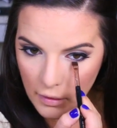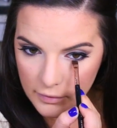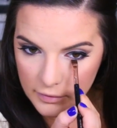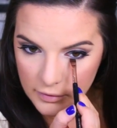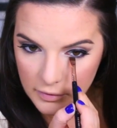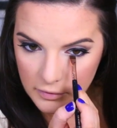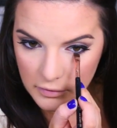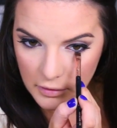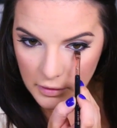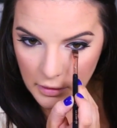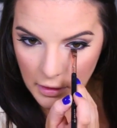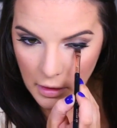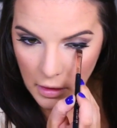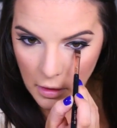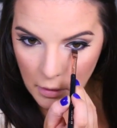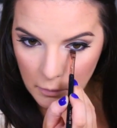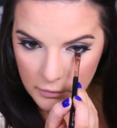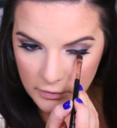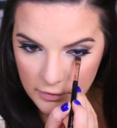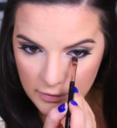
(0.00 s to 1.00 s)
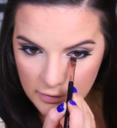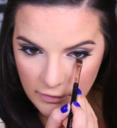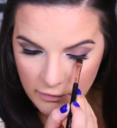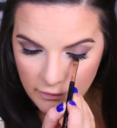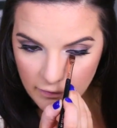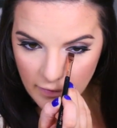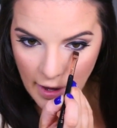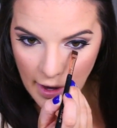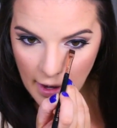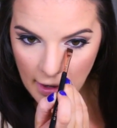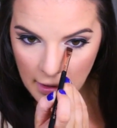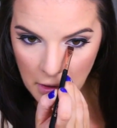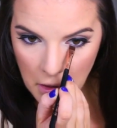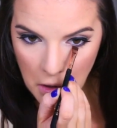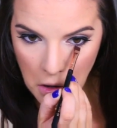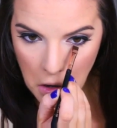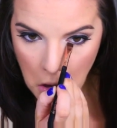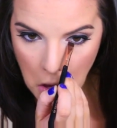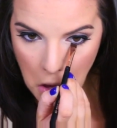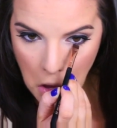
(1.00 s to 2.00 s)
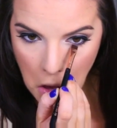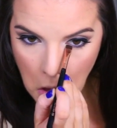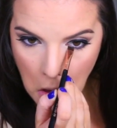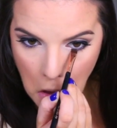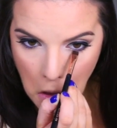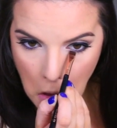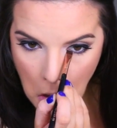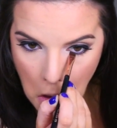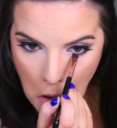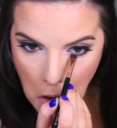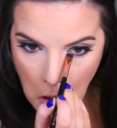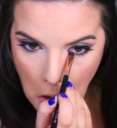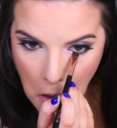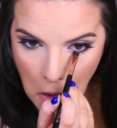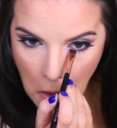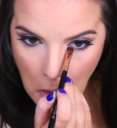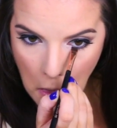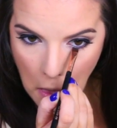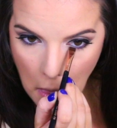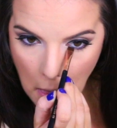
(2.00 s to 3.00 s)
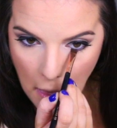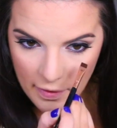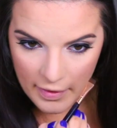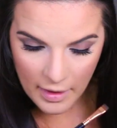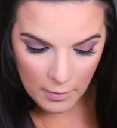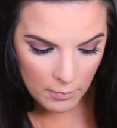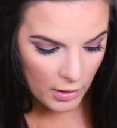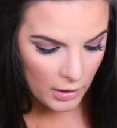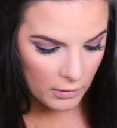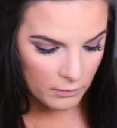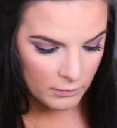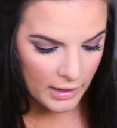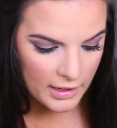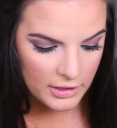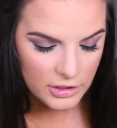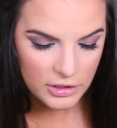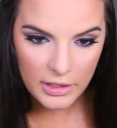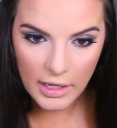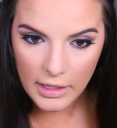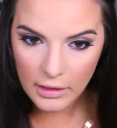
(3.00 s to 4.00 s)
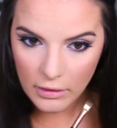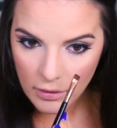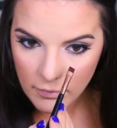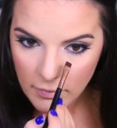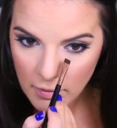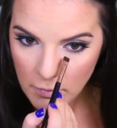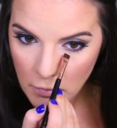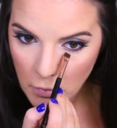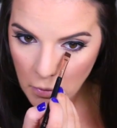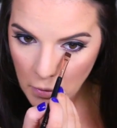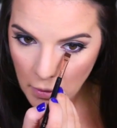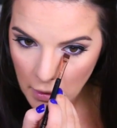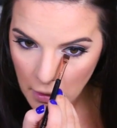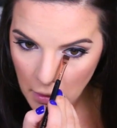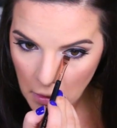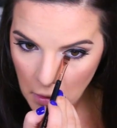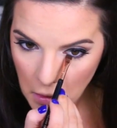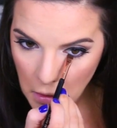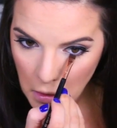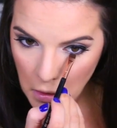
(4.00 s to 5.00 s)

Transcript: This is going to help just define that bottom lash line a little bit more.